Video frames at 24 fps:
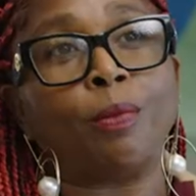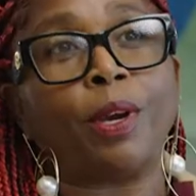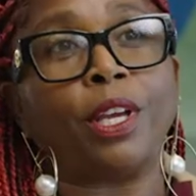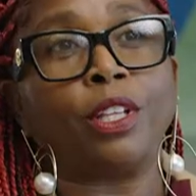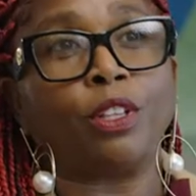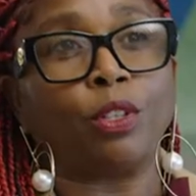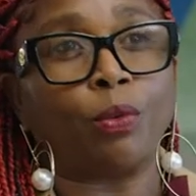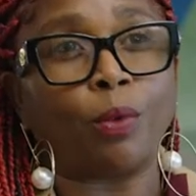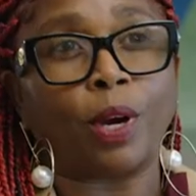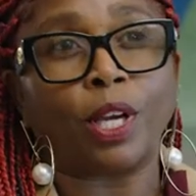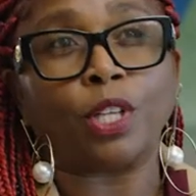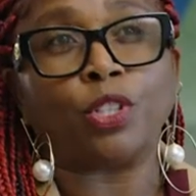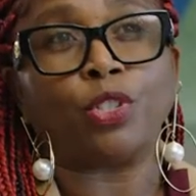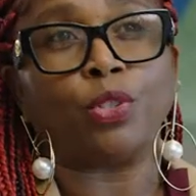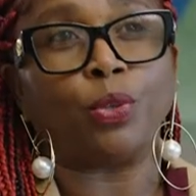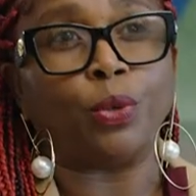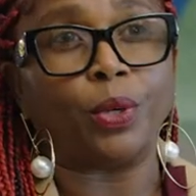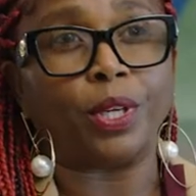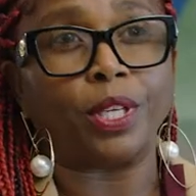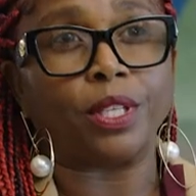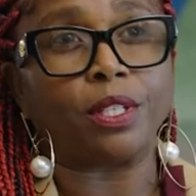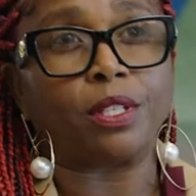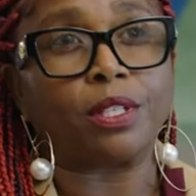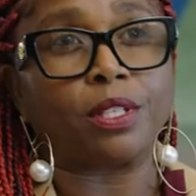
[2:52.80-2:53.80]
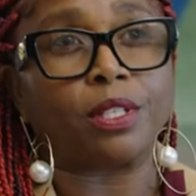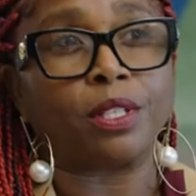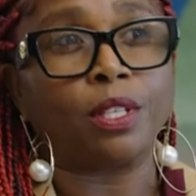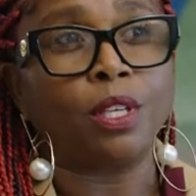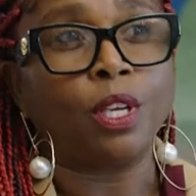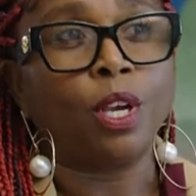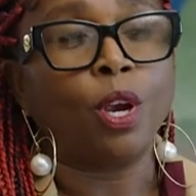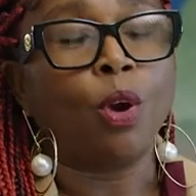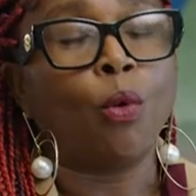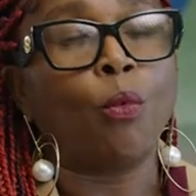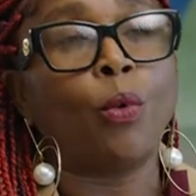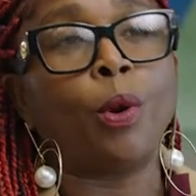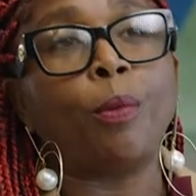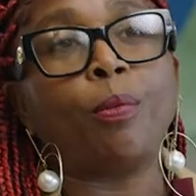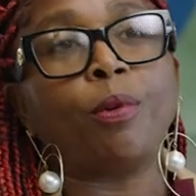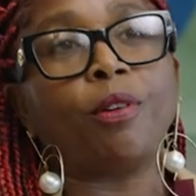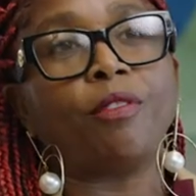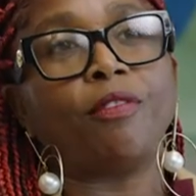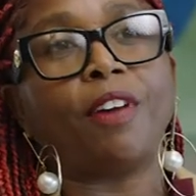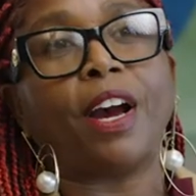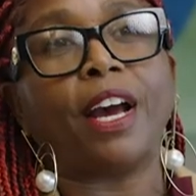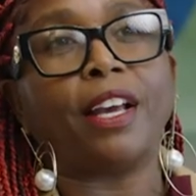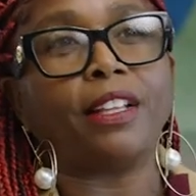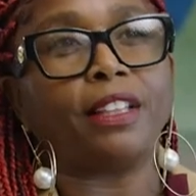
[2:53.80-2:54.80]
you made the right choice. We
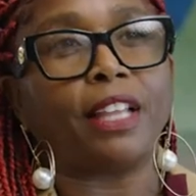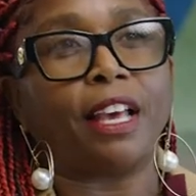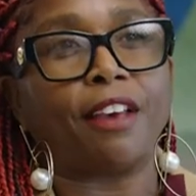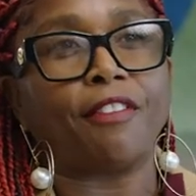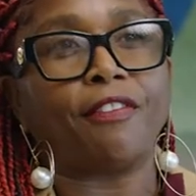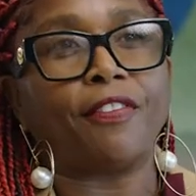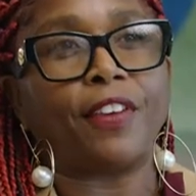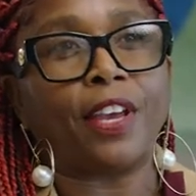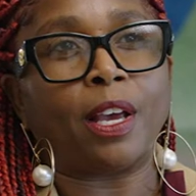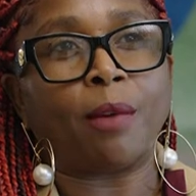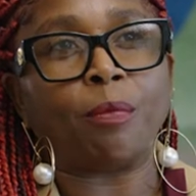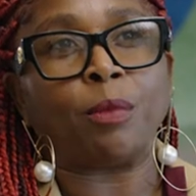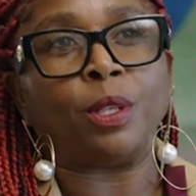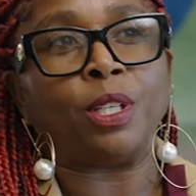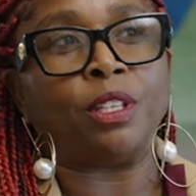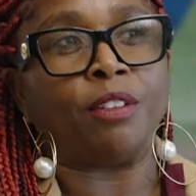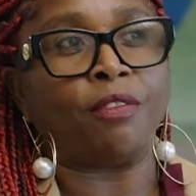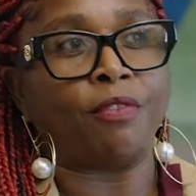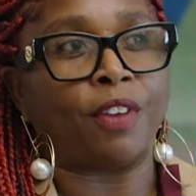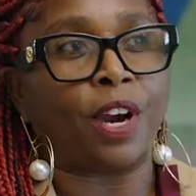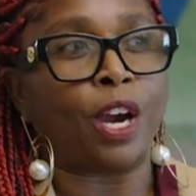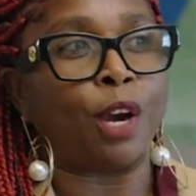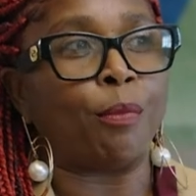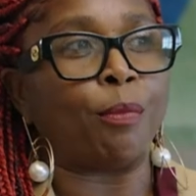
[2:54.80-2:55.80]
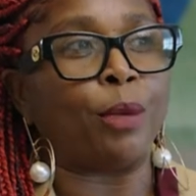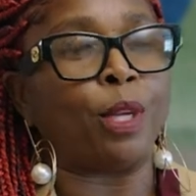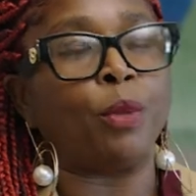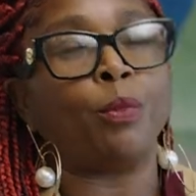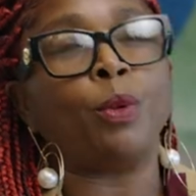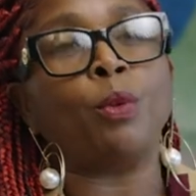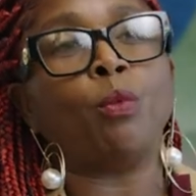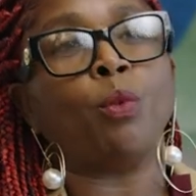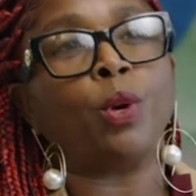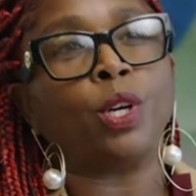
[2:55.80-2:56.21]
provide that family environment and we